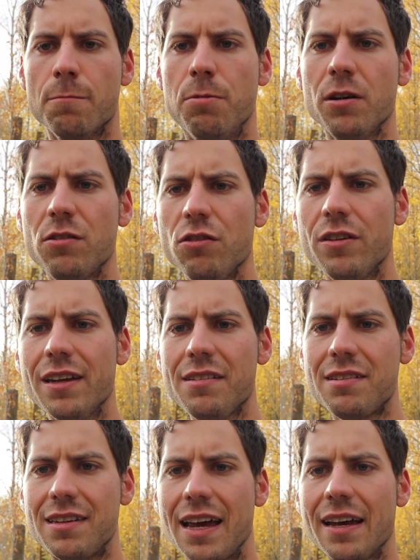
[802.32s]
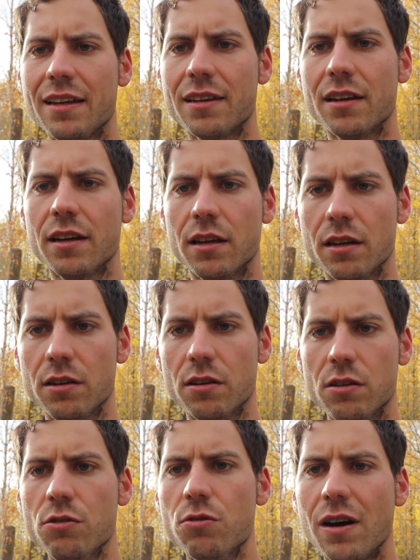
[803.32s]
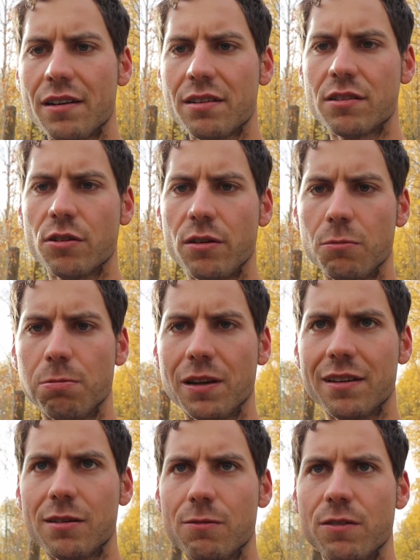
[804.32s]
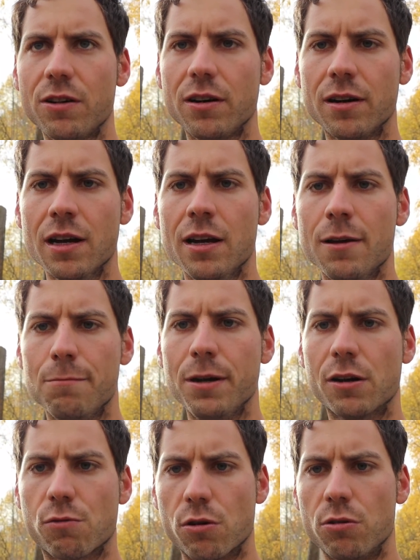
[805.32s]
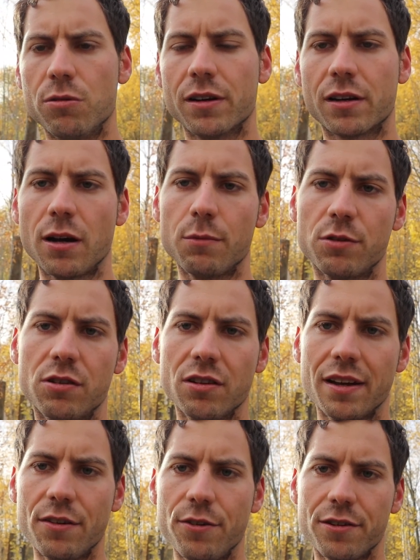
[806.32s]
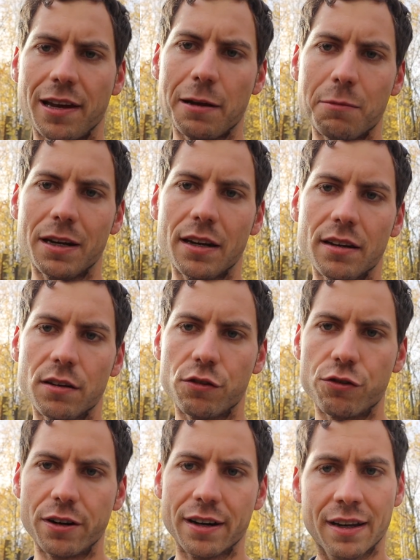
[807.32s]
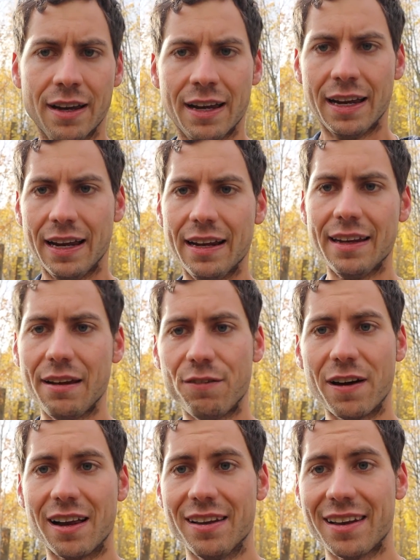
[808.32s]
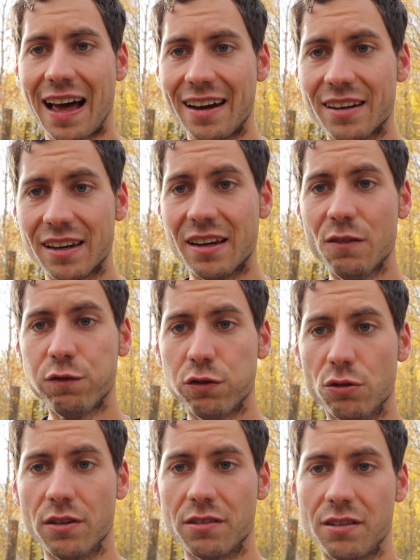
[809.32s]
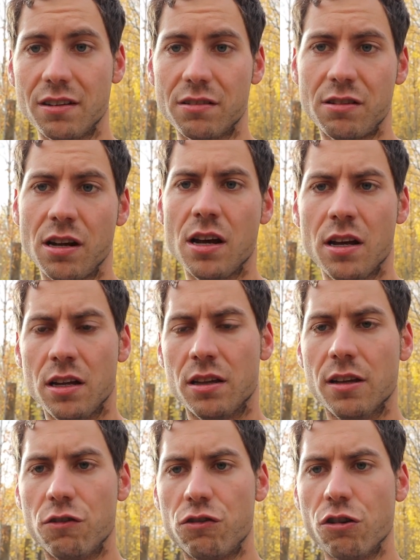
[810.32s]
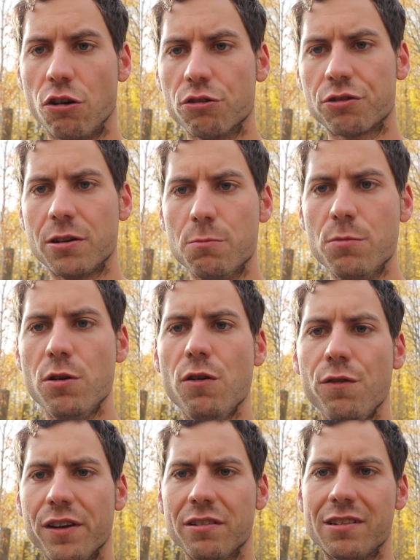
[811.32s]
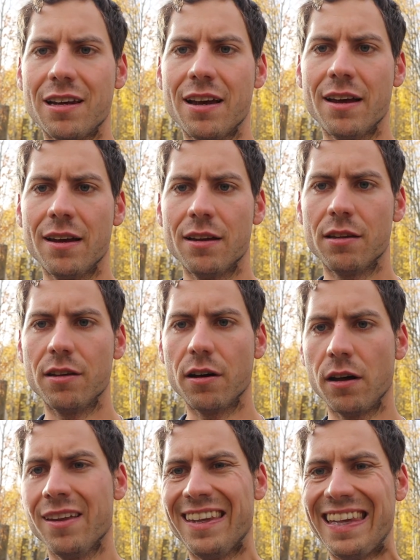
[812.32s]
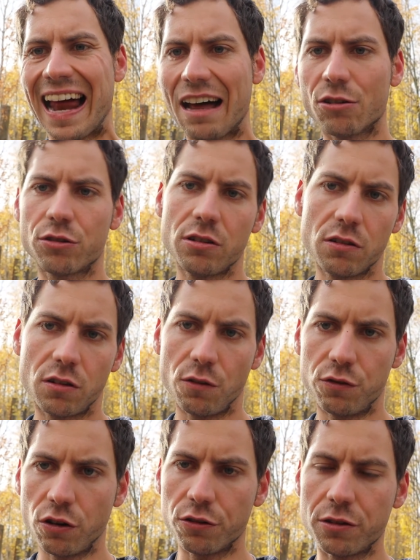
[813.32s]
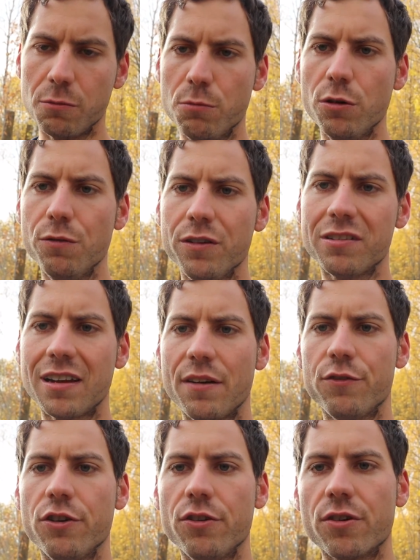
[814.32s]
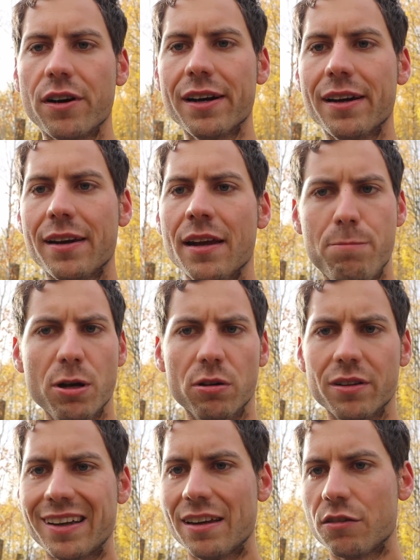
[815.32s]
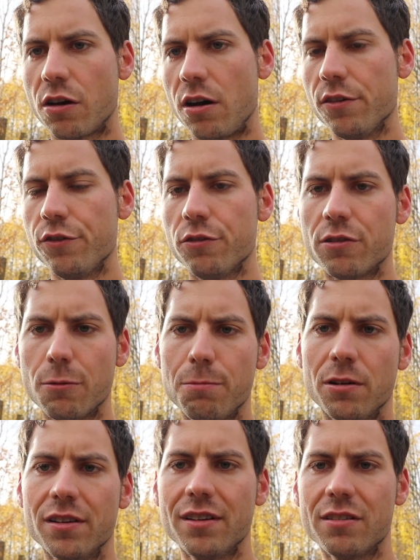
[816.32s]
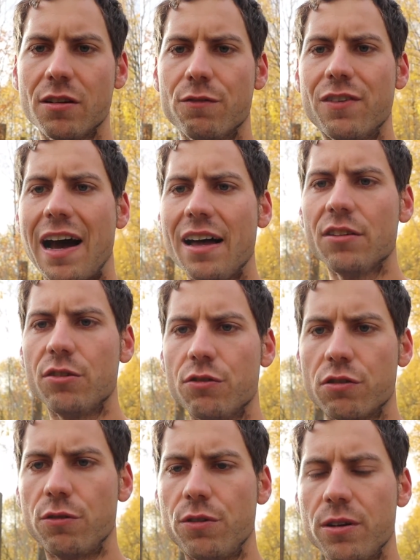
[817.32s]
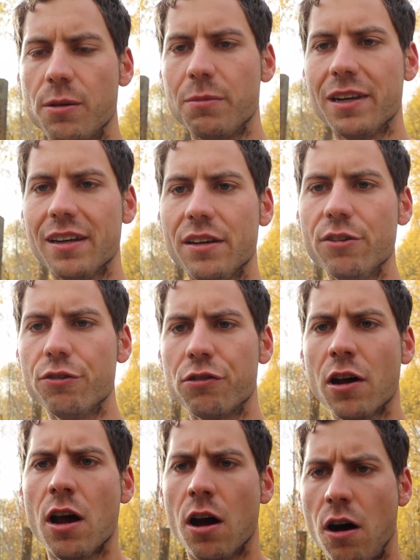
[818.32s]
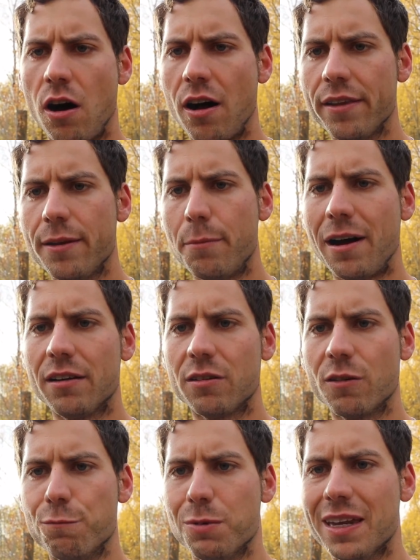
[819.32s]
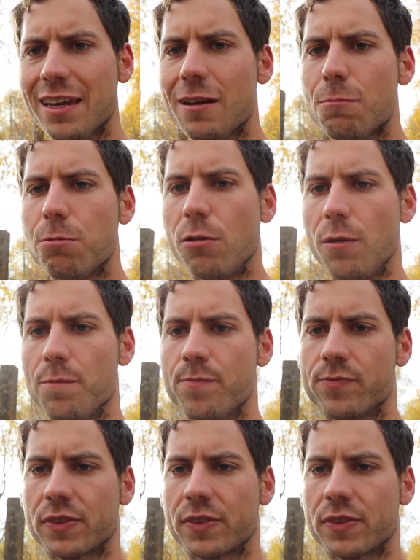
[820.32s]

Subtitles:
But to this day, the U.S. still plays a very big role when it comes to the entertainment industry. And they've had a lot of influences. These shows and movies, the thousands of shows and movies have generated billions, hundreds of billions of dollars over the many years on the minds of people.